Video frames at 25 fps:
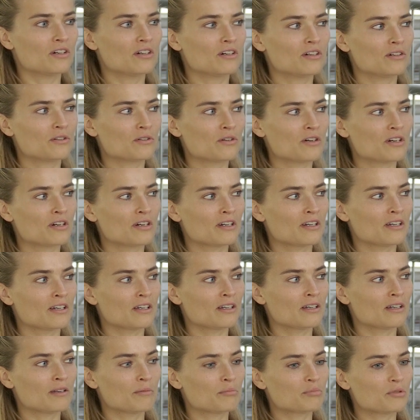
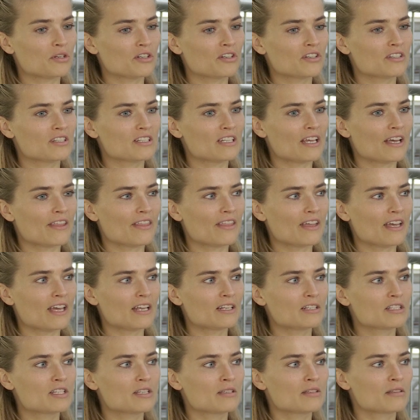or products like
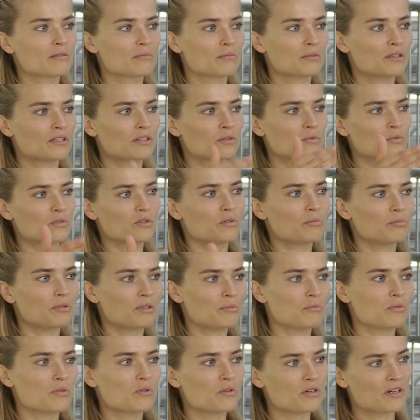that, but it will
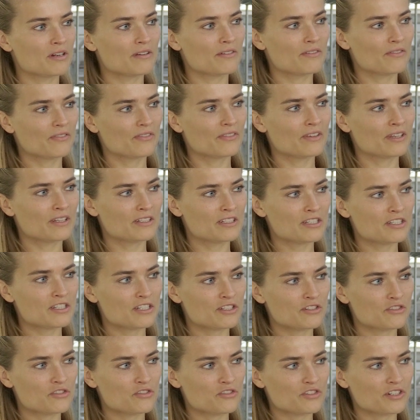be more in this
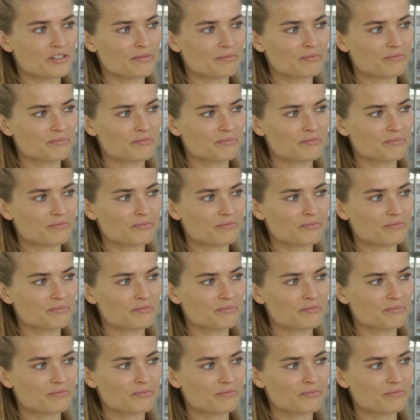industry.